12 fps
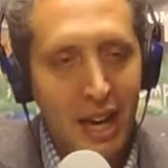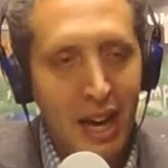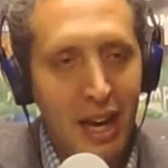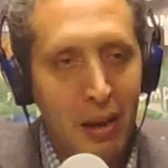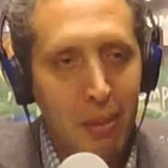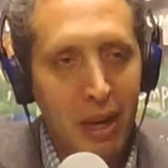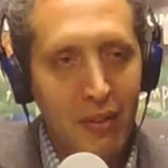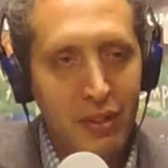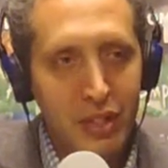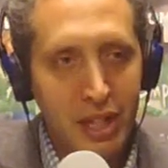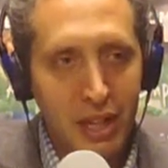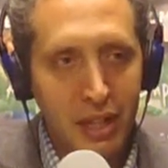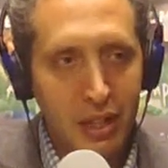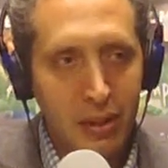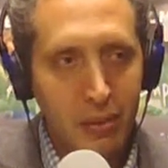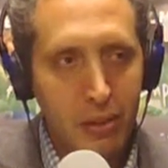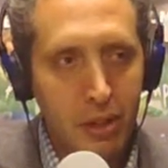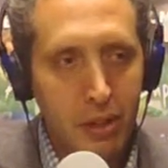But obviously,
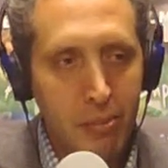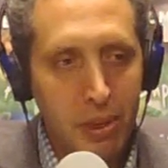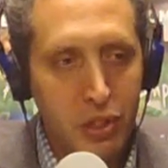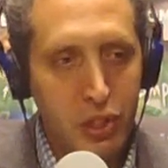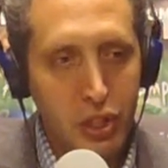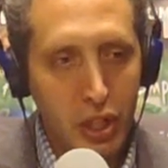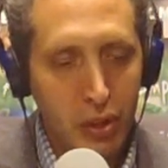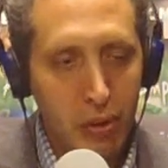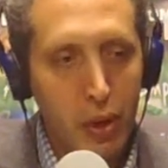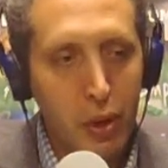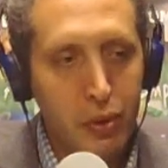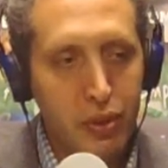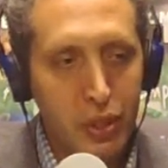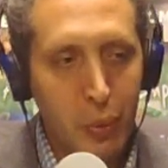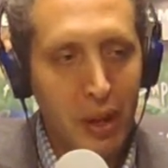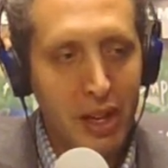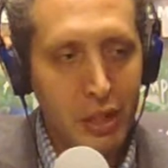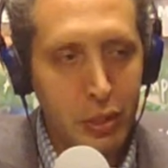the business that grows is the
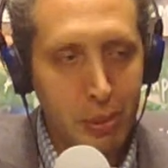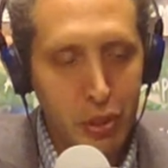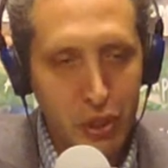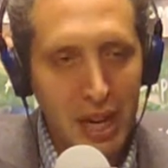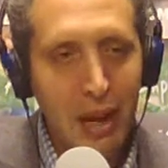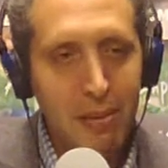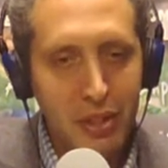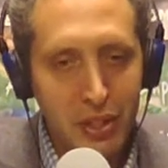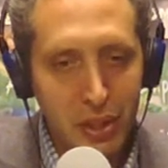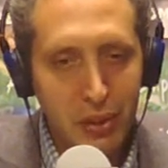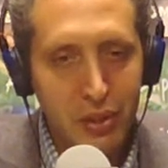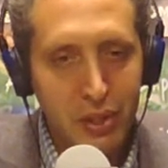one that you put your time into.